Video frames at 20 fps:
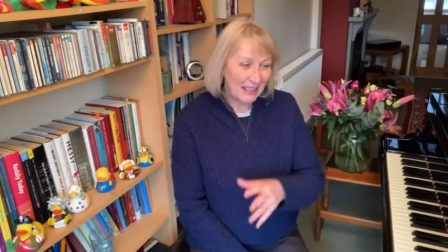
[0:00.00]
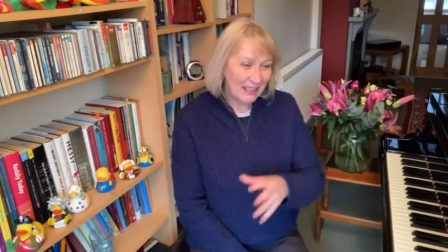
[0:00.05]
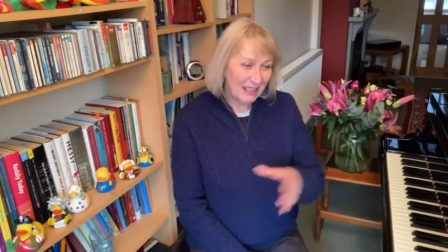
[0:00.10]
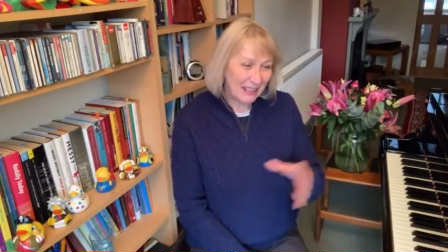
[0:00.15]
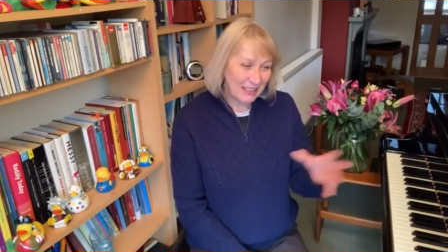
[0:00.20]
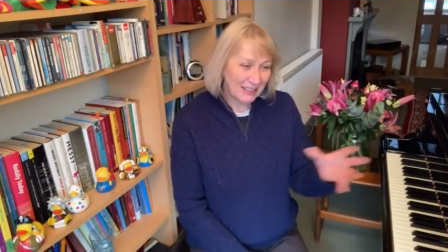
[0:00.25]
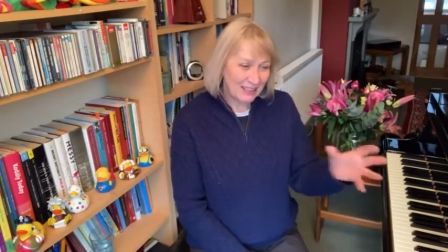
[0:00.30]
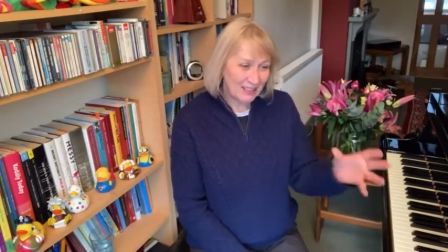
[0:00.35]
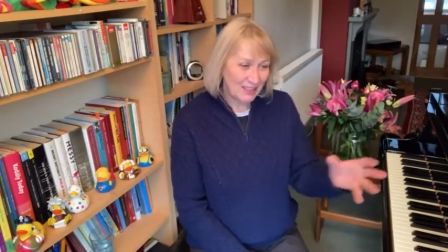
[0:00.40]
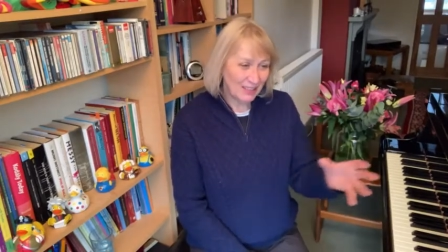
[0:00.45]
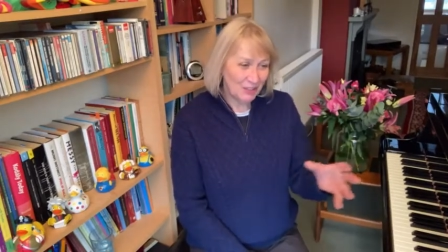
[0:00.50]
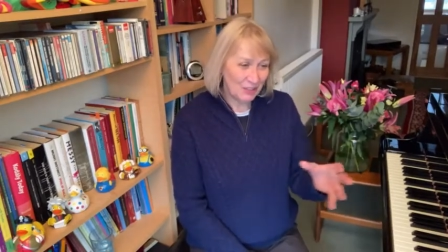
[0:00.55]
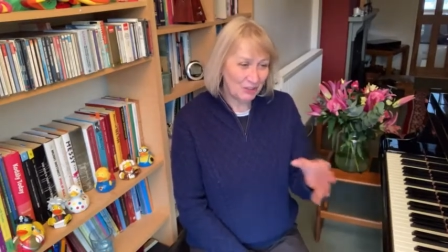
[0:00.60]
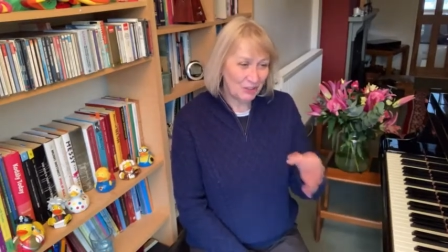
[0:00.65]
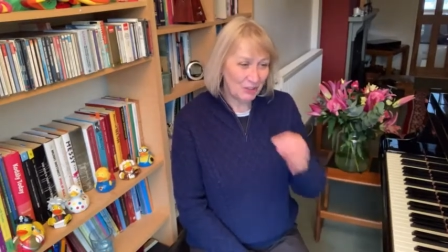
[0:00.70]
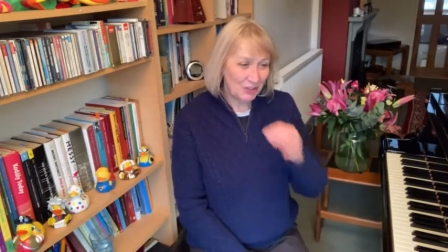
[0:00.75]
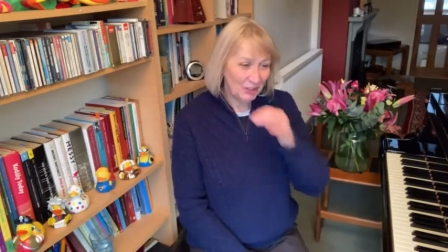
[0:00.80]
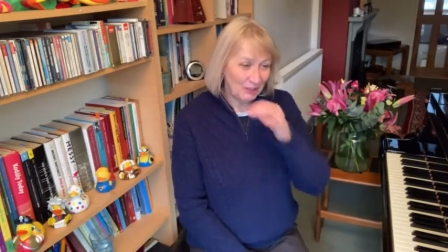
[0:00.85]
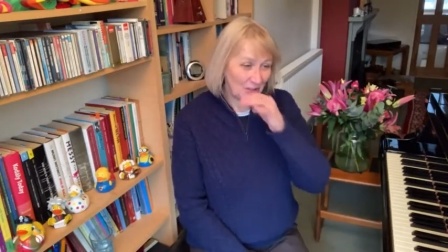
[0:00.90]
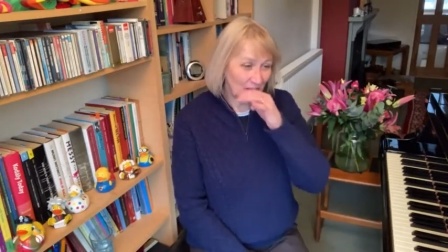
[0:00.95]
In our
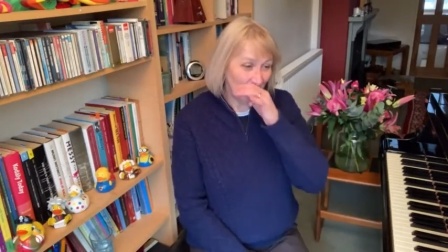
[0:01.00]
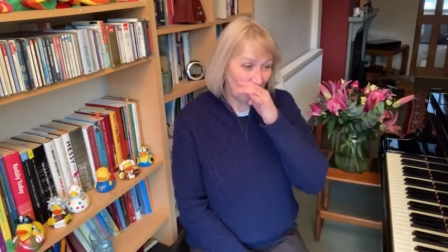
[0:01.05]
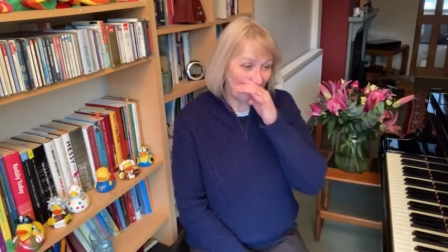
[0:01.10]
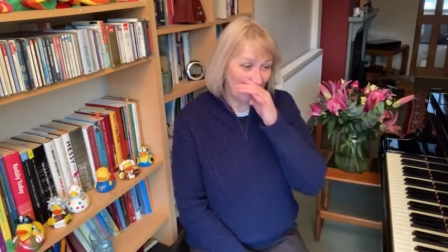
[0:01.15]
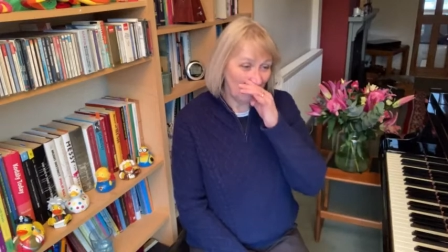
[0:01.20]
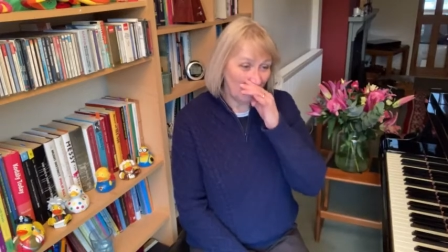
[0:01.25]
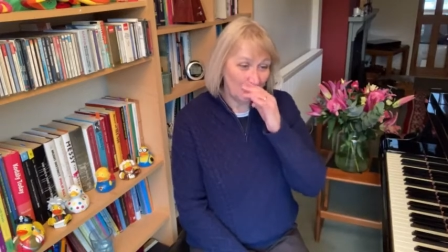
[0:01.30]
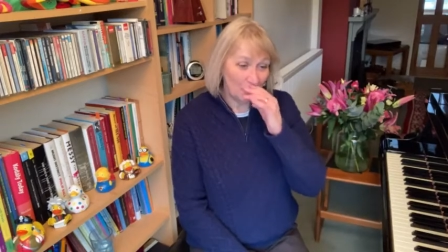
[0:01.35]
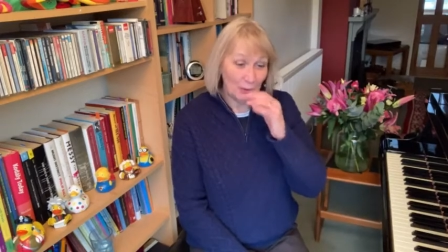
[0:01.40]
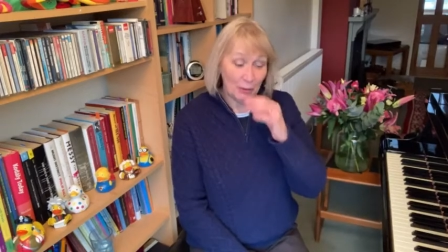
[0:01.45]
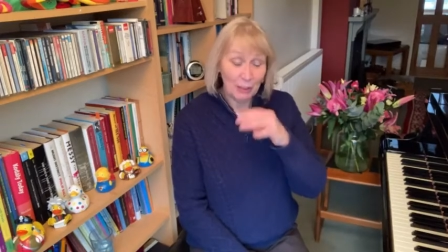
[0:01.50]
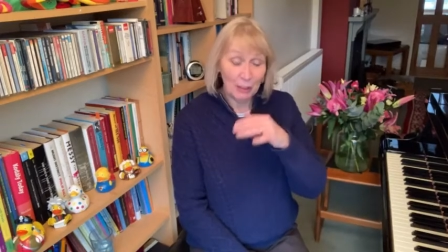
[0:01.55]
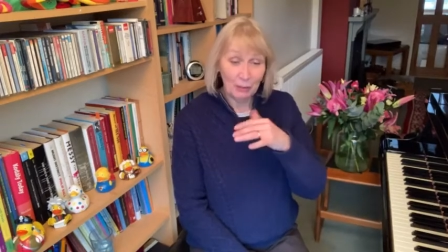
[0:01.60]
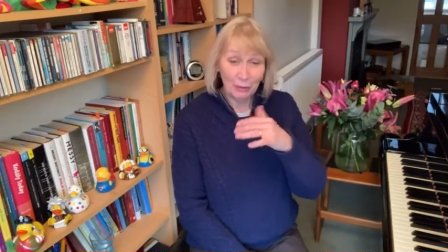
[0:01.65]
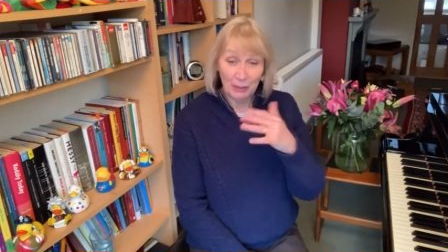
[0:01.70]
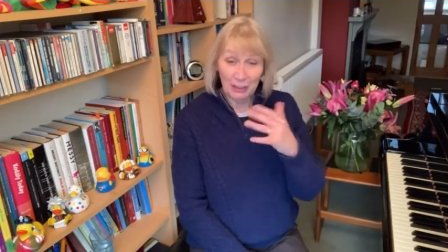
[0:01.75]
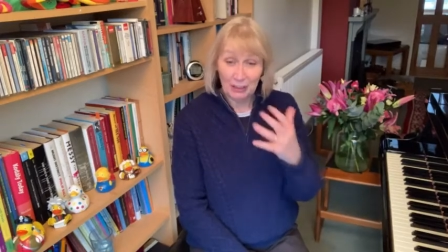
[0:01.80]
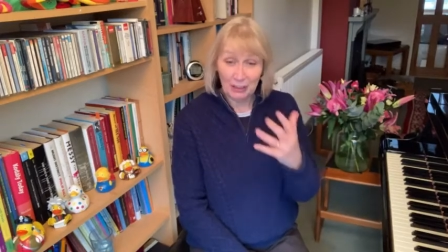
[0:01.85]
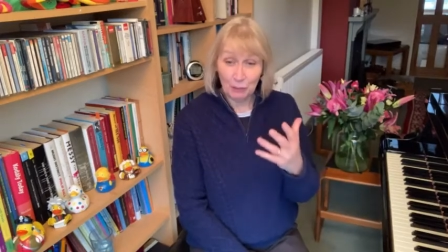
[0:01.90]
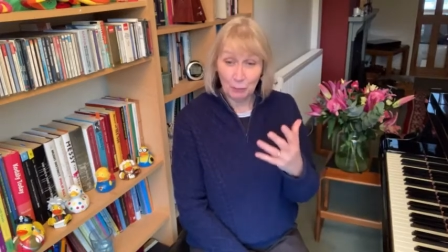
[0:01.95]
searches
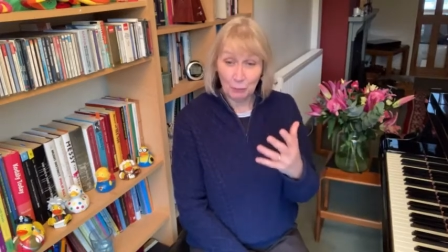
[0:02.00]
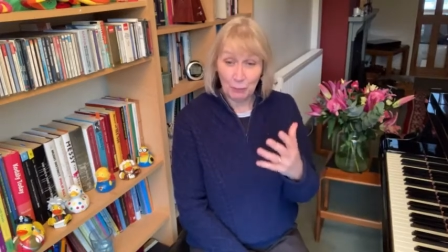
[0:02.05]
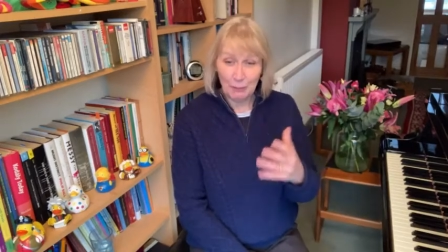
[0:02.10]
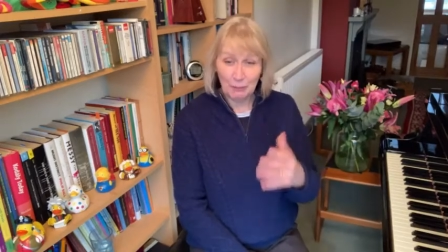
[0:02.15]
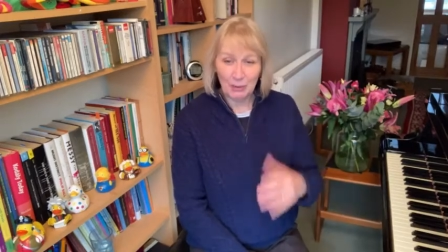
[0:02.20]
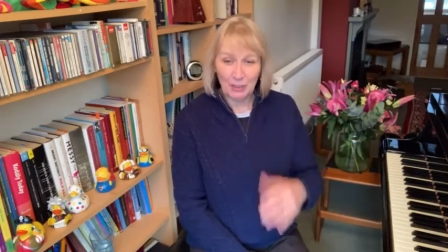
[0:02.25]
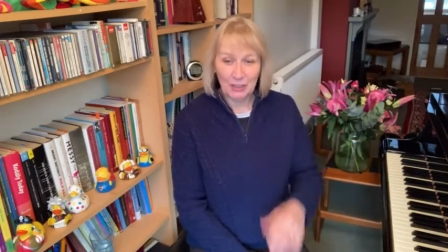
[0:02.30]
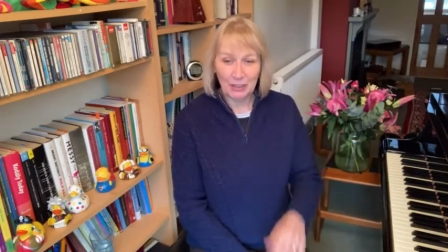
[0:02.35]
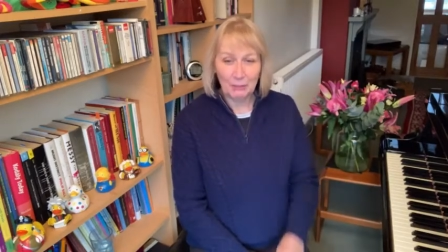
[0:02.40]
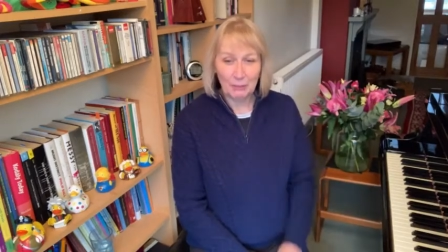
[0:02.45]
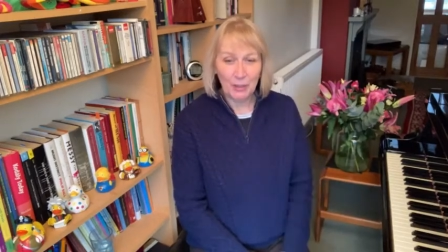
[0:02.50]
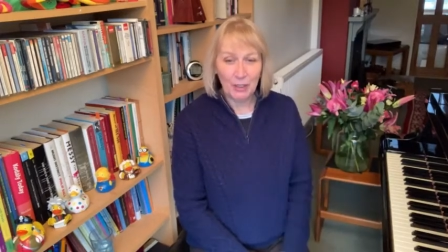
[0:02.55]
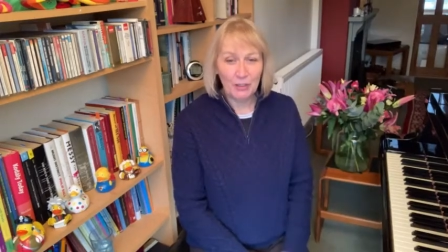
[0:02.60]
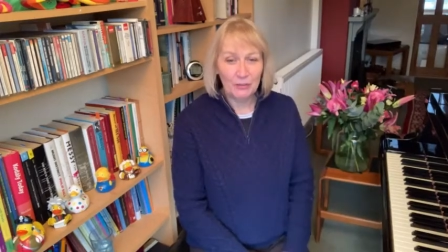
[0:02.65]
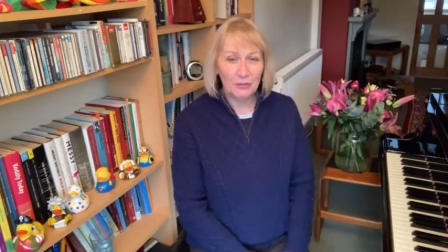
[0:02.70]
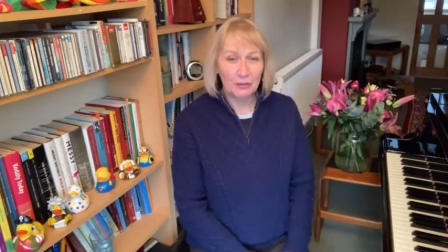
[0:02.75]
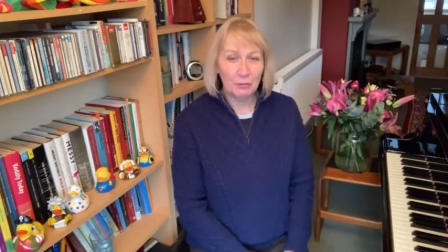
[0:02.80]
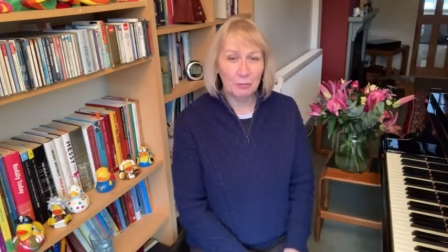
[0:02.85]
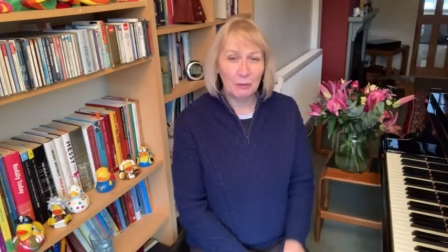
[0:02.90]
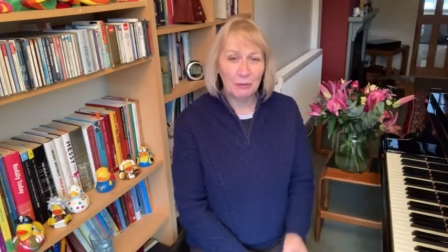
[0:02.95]
looking at women
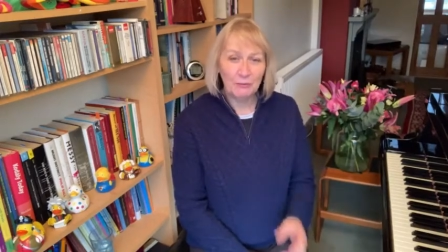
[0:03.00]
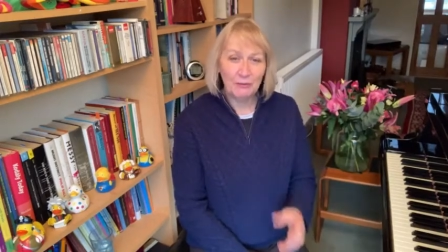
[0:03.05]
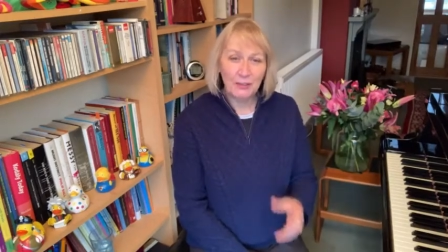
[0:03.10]
composers,